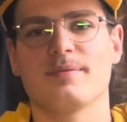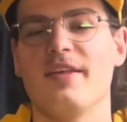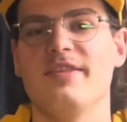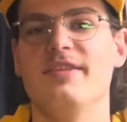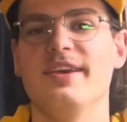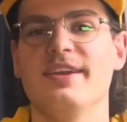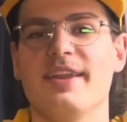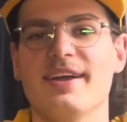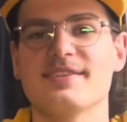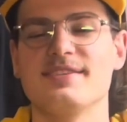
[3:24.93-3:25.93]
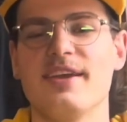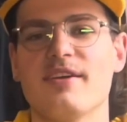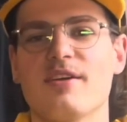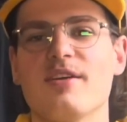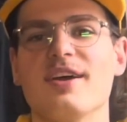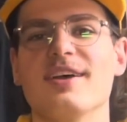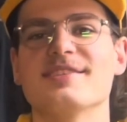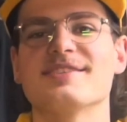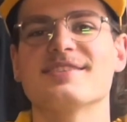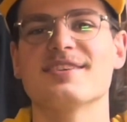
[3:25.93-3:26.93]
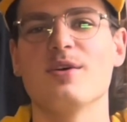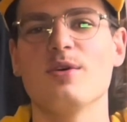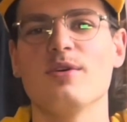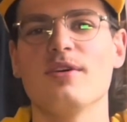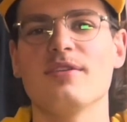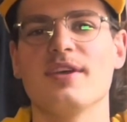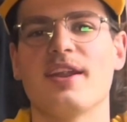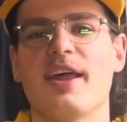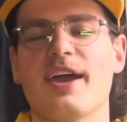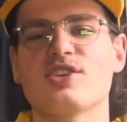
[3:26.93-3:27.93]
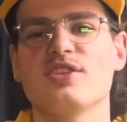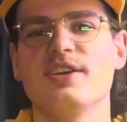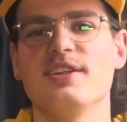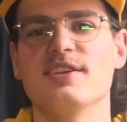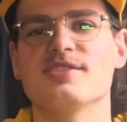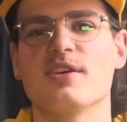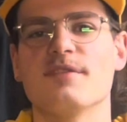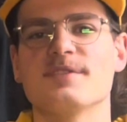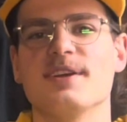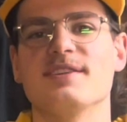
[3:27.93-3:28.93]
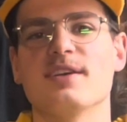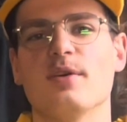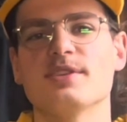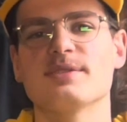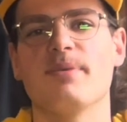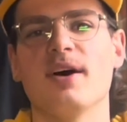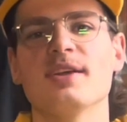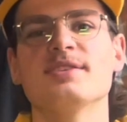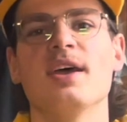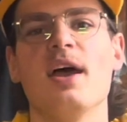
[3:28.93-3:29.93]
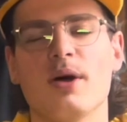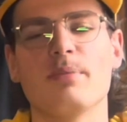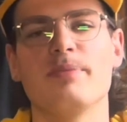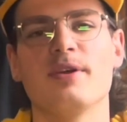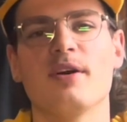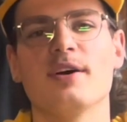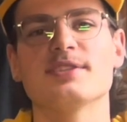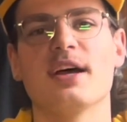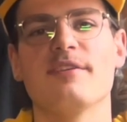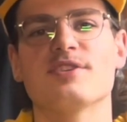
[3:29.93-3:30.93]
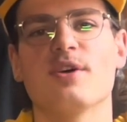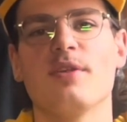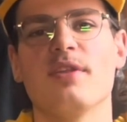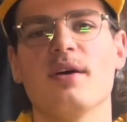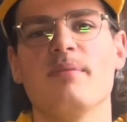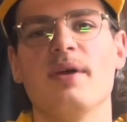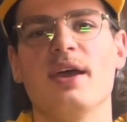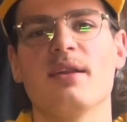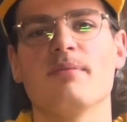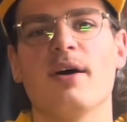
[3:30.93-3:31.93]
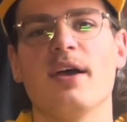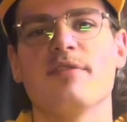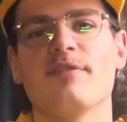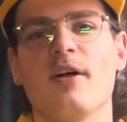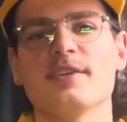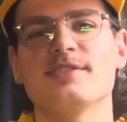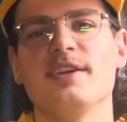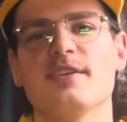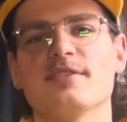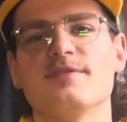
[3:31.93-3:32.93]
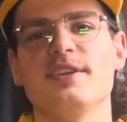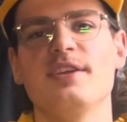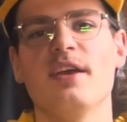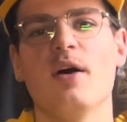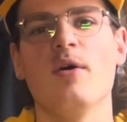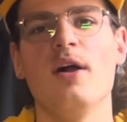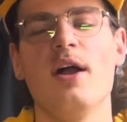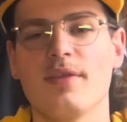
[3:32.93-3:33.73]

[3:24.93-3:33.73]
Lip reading: The next sneaker is so good that it actually deserves its own spot, but because I've shown them in my fall sneakers video,